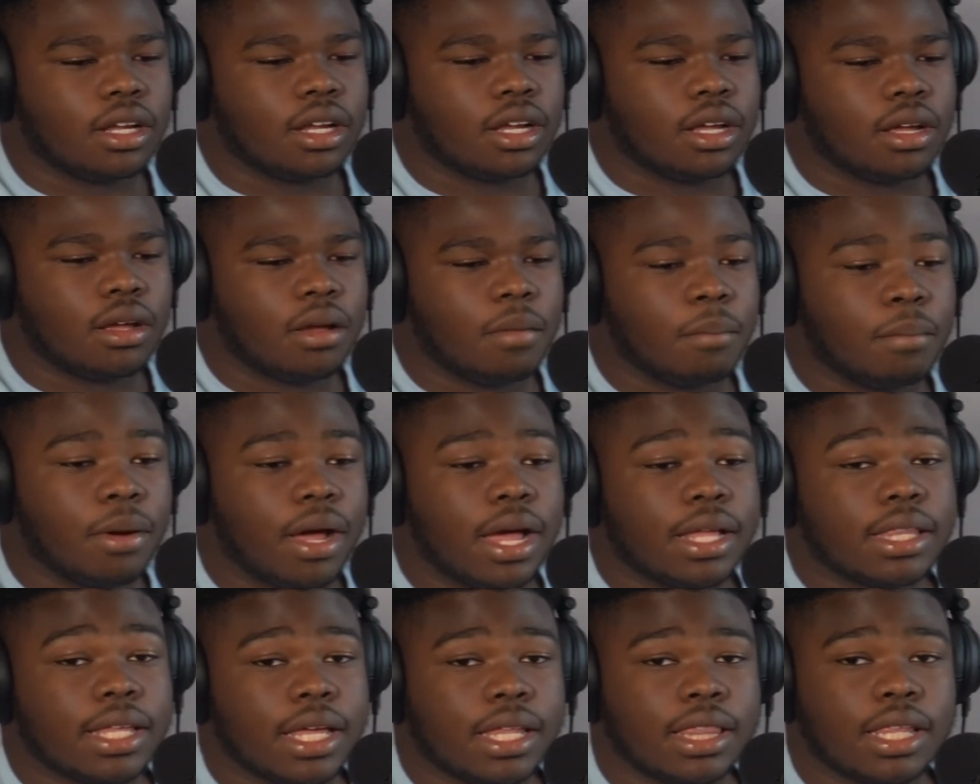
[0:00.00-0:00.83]
but
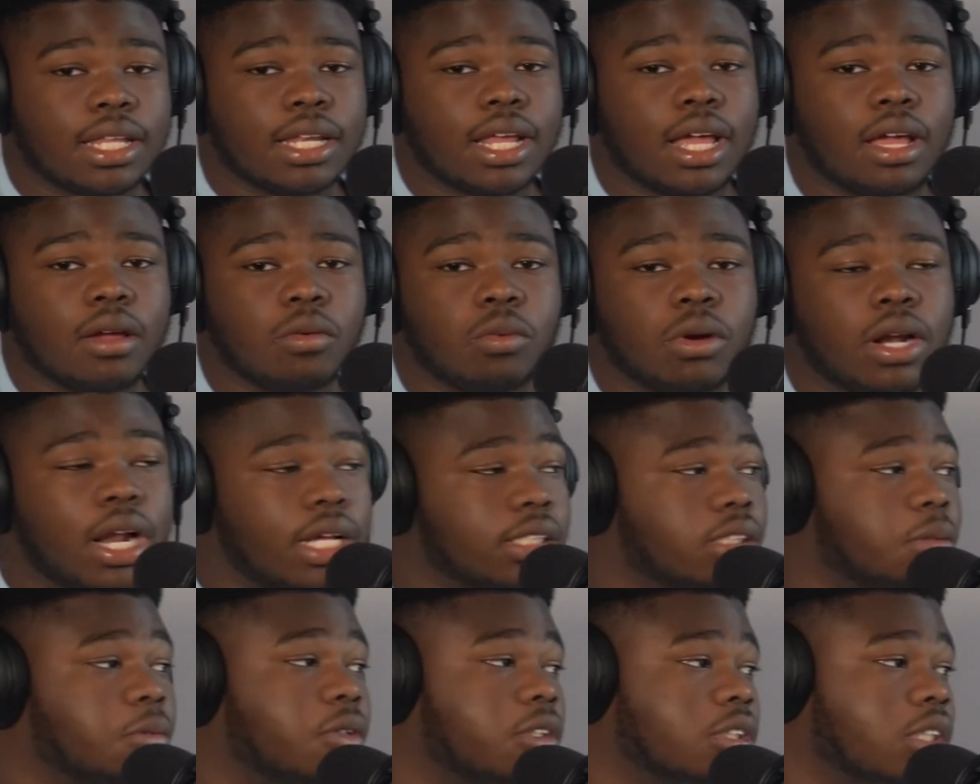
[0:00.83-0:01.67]
at the end of the day, we're not
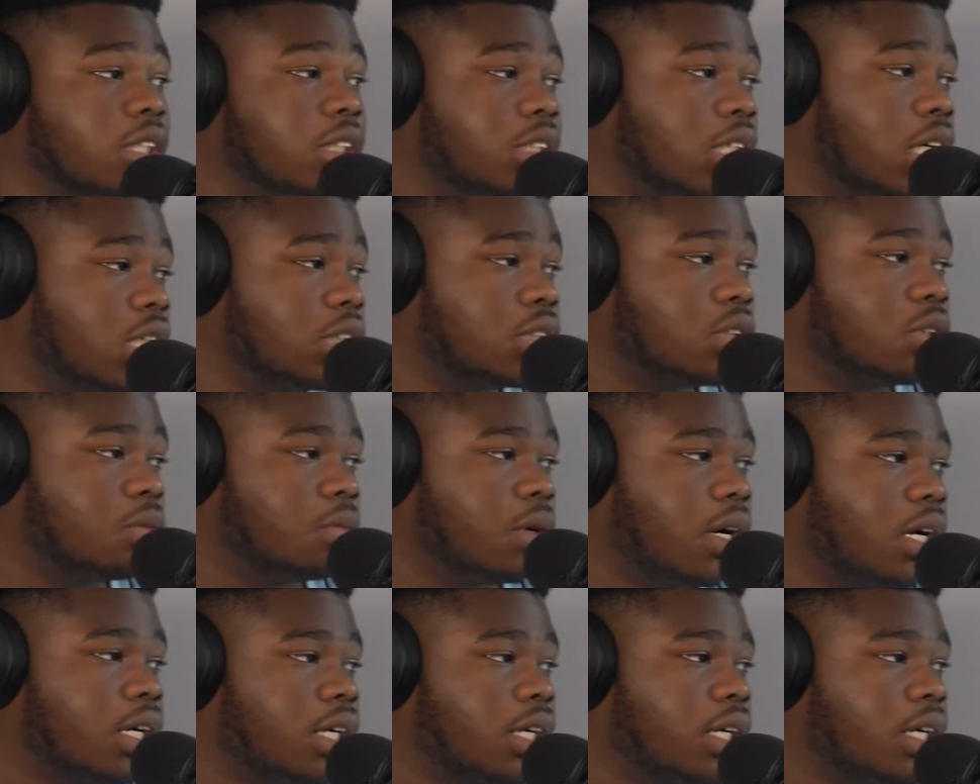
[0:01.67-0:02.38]
supposed to judge nobody.